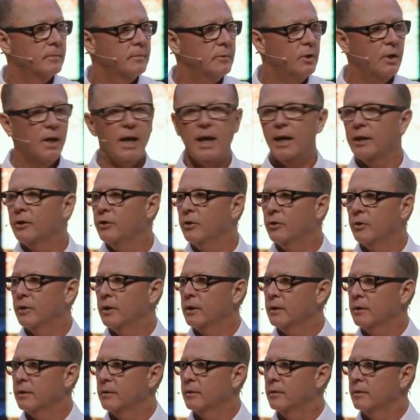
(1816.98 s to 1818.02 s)
You can't do
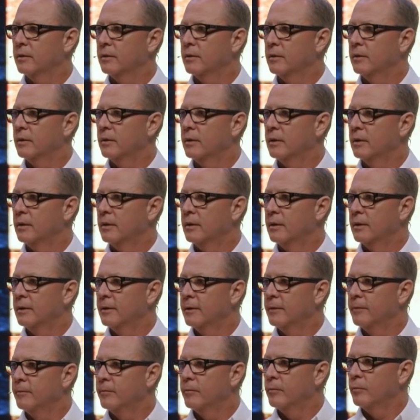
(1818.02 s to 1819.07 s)
it.
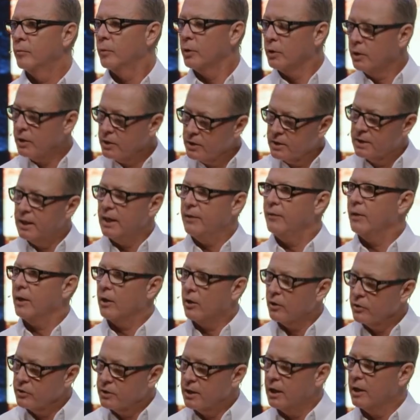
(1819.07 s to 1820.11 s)
We're deceiving
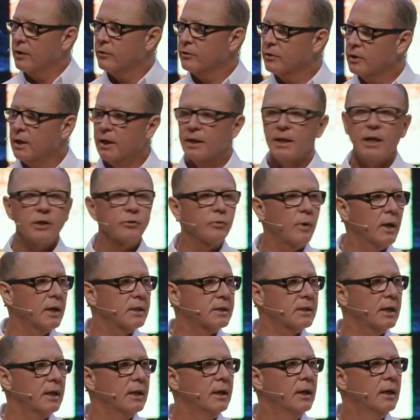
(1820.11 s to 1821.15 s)
ourselves. Think that's why he
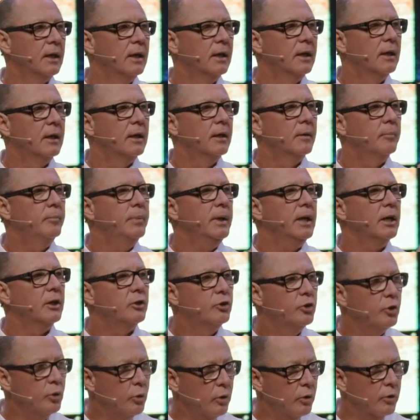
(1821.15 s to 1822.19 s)
said, be a
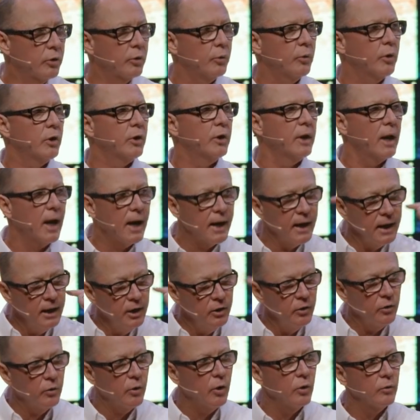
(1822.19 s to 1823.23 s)
doer of the word, not a
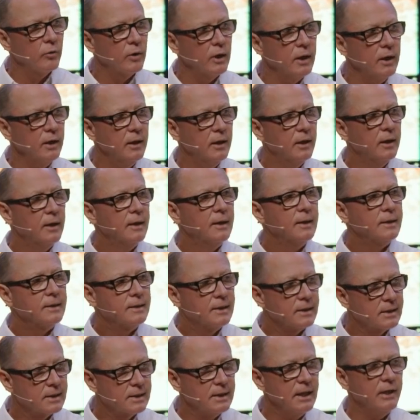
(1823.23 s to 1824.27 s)
hearer only,
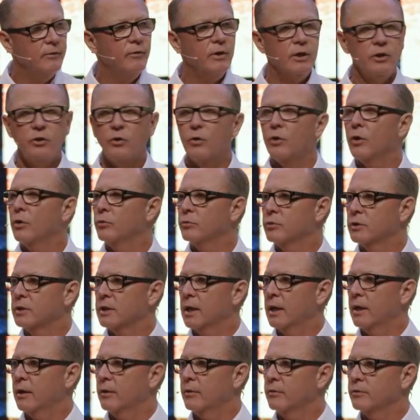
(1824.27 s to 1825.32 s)
deceiving your own
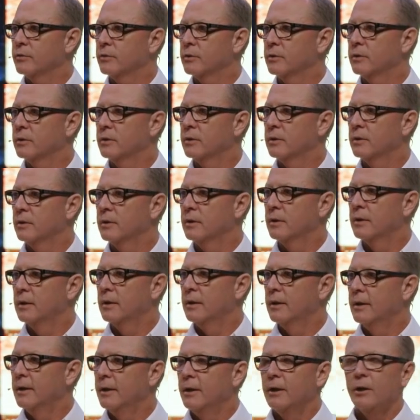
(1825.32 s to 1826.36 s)
selves.
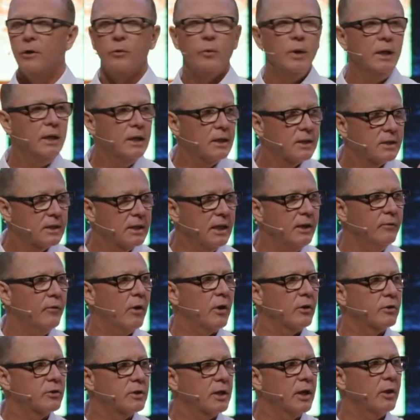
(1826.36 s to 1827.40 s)
We deceive
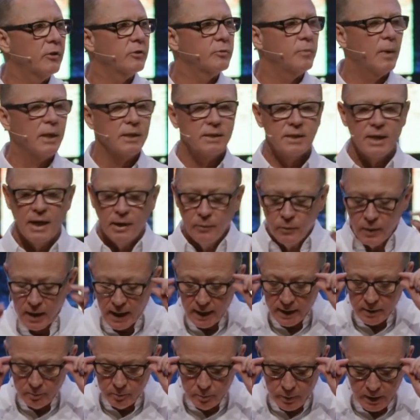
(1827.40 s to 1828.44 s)
ourselves by saying, well,
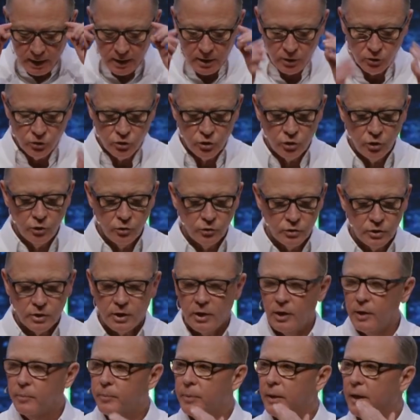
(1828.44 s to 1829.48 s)
I can pick and choose,
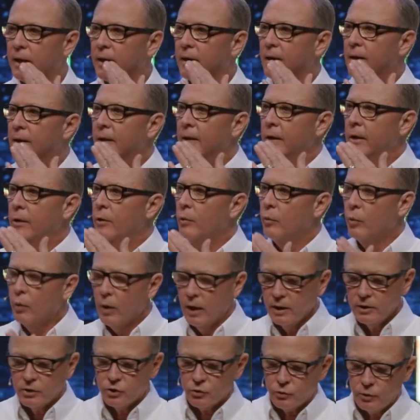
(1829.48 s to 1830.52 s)
cherry pick
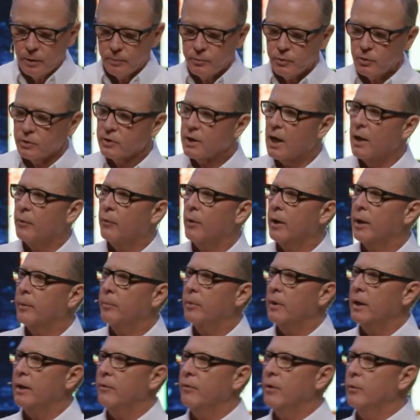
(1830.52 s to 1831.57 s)
what scriptures I want to
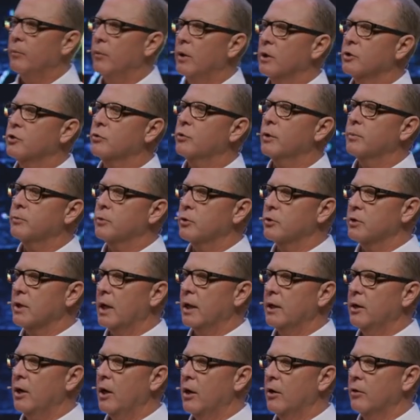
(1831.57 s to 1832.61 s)
believe in and what scriptures
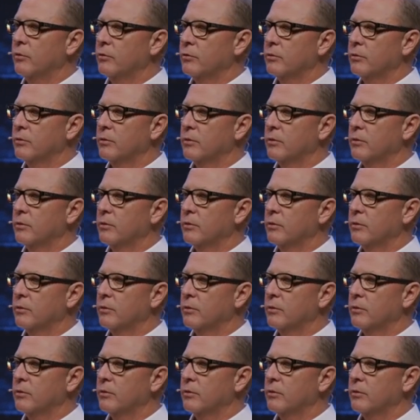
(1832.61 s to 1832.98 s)
I don't.